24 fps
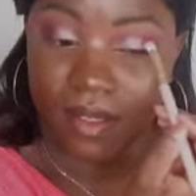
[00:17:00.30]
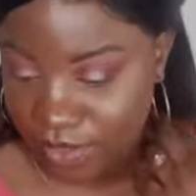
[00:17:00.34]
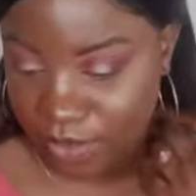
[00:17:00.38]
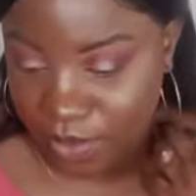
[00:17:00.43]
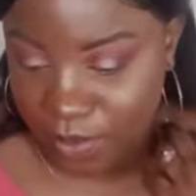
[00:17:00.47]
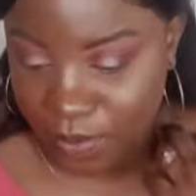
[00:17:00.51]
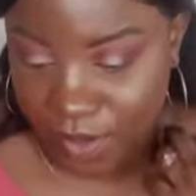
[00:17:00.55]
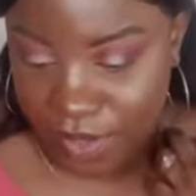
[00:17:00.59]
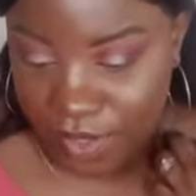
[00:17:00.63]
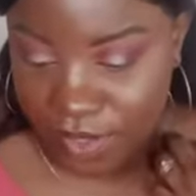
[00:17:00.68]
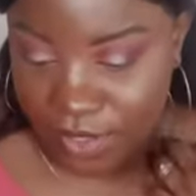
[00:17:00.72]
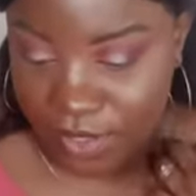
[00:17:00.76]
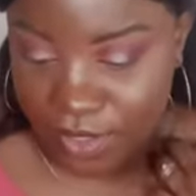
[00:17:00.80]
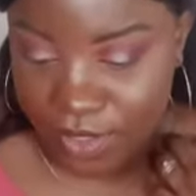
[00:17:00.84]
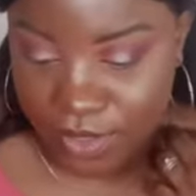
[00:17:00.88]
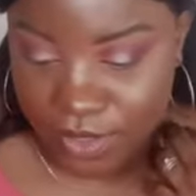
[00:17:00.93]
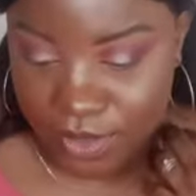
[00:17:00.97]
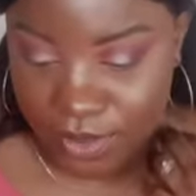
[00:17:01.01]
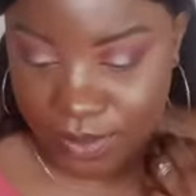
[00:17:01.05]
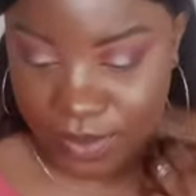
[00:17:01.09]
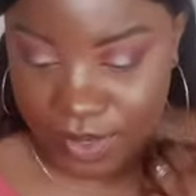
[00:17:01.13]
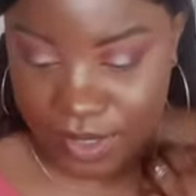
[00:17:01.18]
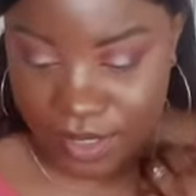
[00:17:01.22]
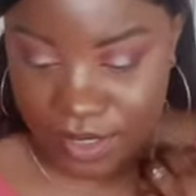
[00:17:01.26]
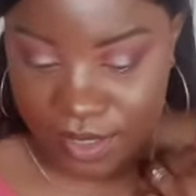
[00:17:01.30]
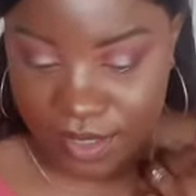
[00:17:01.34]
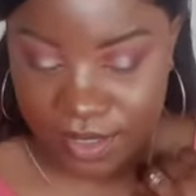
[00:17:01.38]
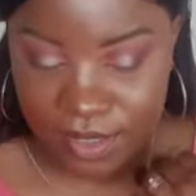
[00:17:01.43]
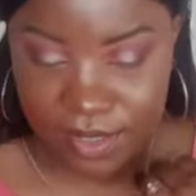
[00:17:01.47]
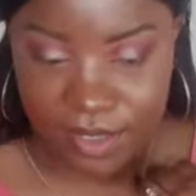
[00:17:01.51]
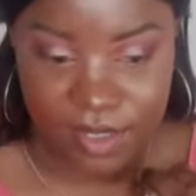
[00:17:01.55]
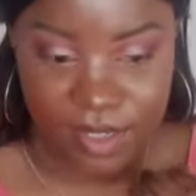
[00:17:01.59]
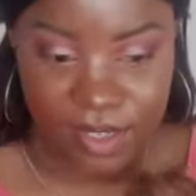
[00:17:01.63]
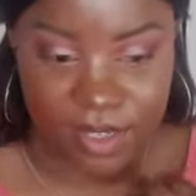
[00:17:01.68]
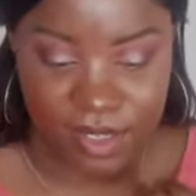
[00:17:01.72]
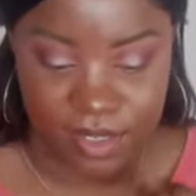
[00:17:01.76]
so we're gonna go
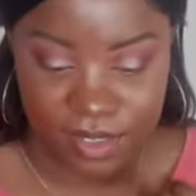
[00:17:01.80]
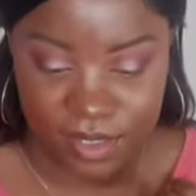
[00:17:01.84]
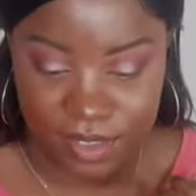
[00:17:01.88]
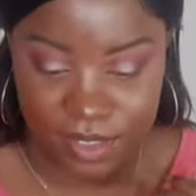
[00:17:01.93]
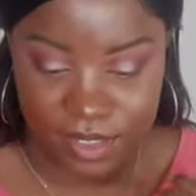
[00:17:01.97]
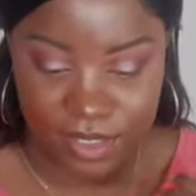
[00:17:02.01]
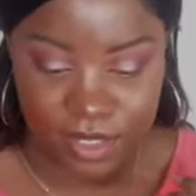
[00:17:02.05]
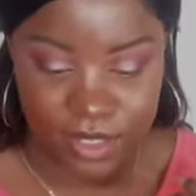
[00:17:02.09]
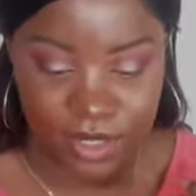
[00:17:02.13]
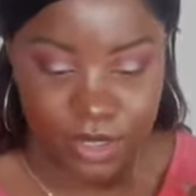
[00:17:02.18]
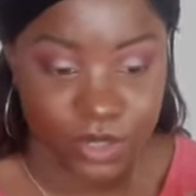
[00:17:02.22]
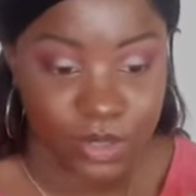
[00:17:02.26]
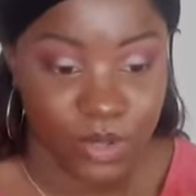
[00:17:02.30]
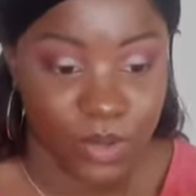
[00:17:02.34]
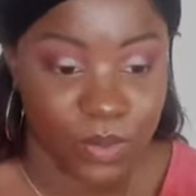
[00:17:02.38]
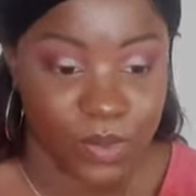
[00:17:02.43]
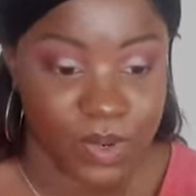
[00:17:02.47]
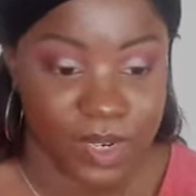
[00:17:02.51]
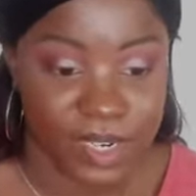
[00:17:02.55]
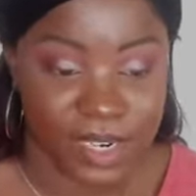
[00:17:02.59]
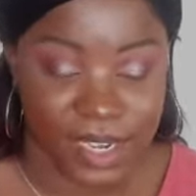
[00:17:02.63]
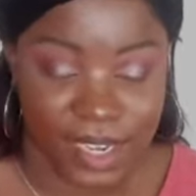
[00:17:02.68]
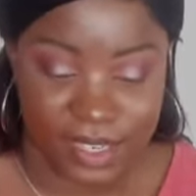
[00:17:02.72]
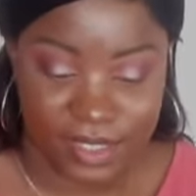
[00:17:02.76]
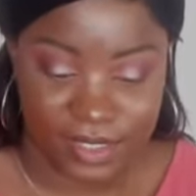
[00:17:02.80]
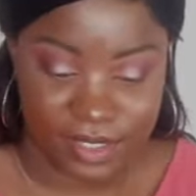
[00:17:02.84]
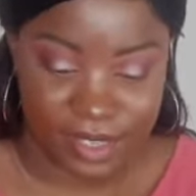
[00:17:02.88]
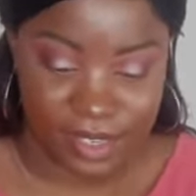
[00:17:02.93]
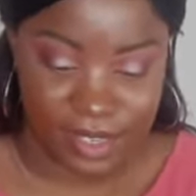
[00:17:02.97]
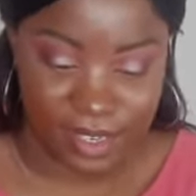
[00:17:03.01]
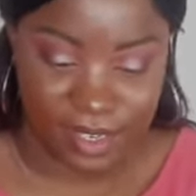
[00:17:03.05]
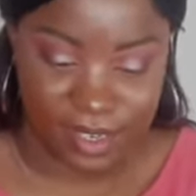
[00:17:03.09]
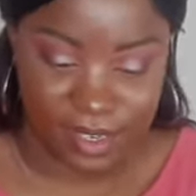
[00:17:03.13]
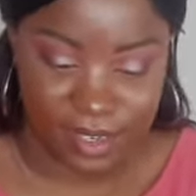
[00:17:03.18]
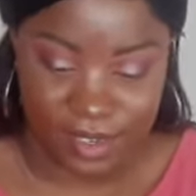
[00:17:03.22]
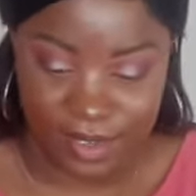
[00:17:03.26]
in on the lower lash
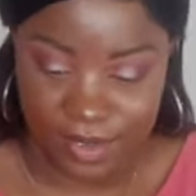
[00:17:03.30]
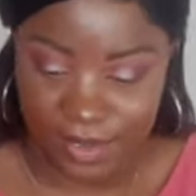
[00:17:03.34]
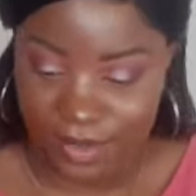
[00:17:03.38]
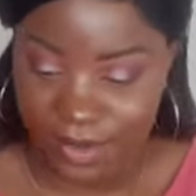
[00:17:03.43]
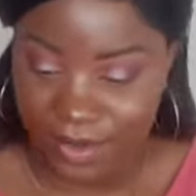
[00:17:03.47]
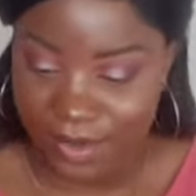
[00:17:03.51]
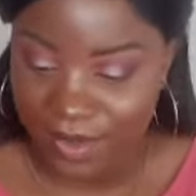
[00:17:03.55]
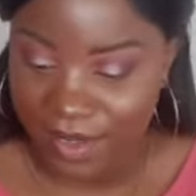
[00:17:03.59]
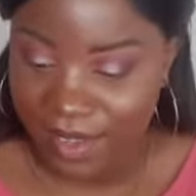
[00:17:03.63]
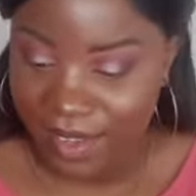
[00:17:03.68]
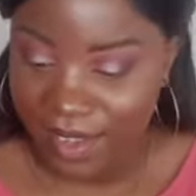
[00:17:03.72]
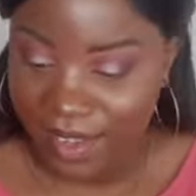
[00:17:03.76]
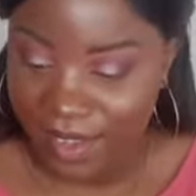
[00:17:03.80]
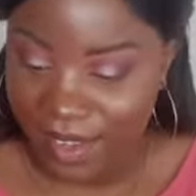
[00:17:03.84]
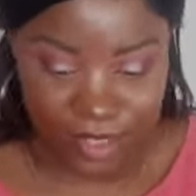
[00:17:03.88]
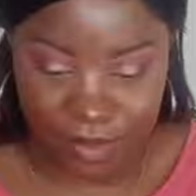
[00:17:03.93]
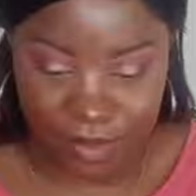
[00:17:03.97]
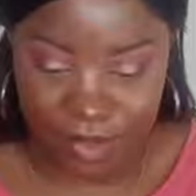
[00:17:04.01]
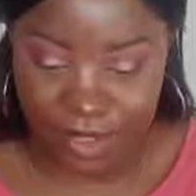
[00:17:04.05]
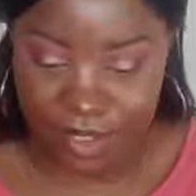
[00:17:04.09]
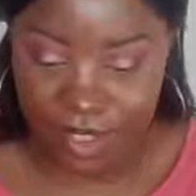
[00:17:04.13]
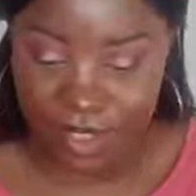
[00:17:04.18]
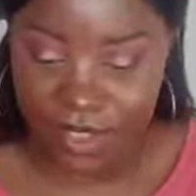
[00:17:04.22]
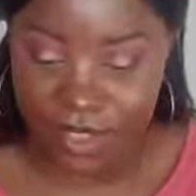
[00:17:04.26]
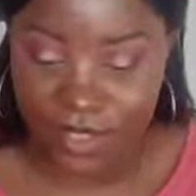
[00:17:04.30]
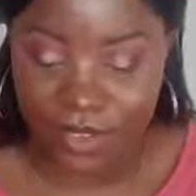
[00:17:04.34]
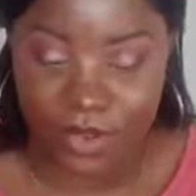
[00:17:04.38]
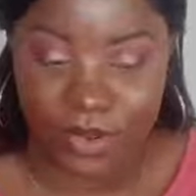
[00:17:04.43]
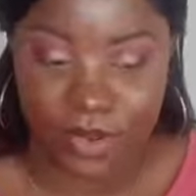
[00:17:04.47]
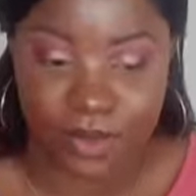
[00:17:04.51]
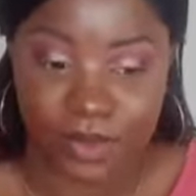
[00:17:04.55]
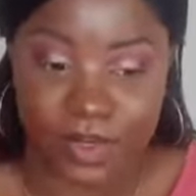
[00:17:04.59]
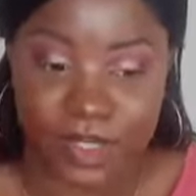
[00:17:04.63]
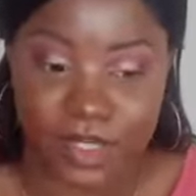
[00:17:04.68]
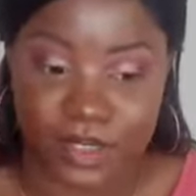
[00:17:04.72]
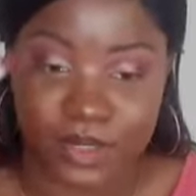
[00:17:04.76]
line now. So I'm just gonna
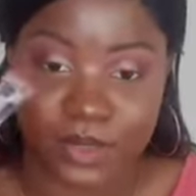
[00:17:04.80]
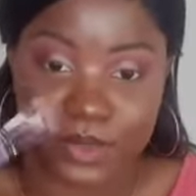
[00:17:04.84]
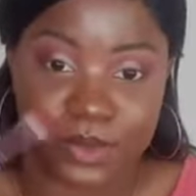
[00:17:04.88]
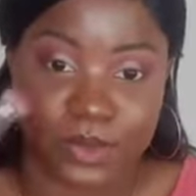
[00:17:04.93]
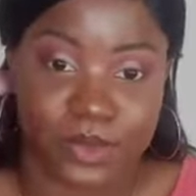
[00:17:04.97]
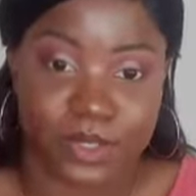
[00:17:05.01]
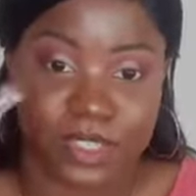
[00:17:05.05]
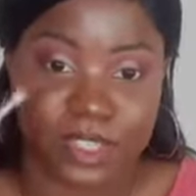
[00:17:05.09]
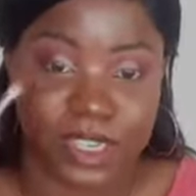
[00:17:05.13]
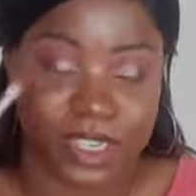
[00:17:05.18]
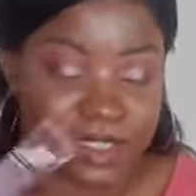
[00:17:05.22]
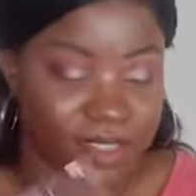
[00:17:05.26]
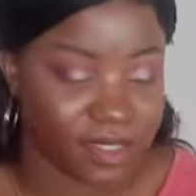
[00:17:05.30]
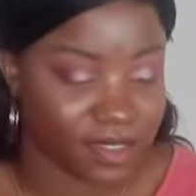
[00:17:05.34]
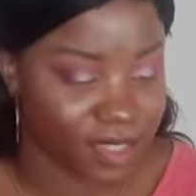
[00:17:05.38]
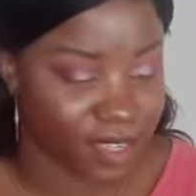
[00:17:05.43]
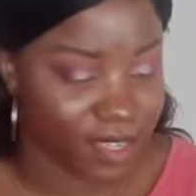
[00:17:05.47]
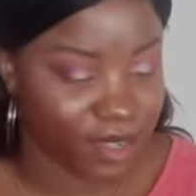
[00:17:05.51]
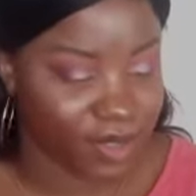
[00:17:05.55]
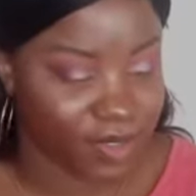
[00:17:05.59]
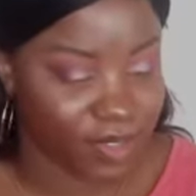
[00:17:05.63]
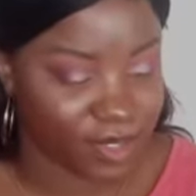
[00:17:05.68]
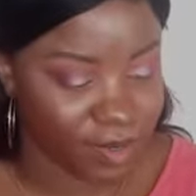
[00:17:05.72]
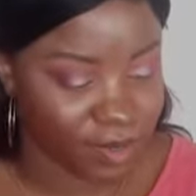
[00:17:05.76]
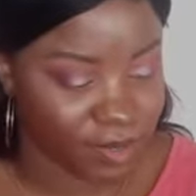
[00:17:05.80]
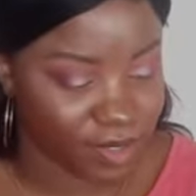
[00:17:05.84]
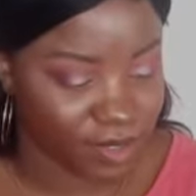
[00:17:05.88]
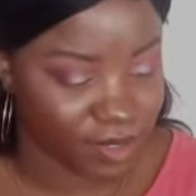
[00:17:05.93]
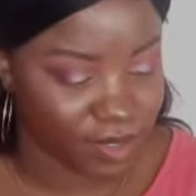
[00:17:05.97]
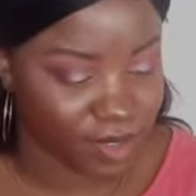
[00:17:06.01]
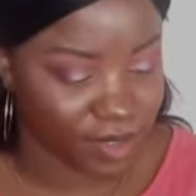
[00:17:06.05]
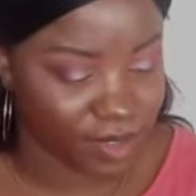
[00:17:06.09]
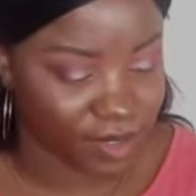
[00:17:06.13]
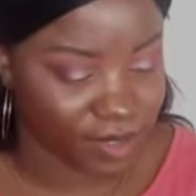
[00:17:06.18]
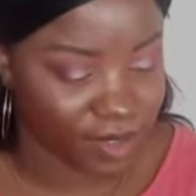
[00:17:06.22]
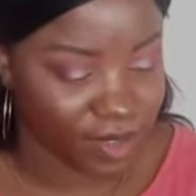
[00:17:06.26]
go in with the two shades that I use, and I'm
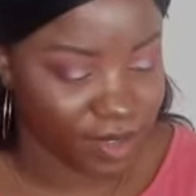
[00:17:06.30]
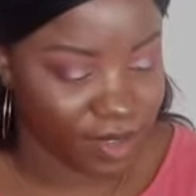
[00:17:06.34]
just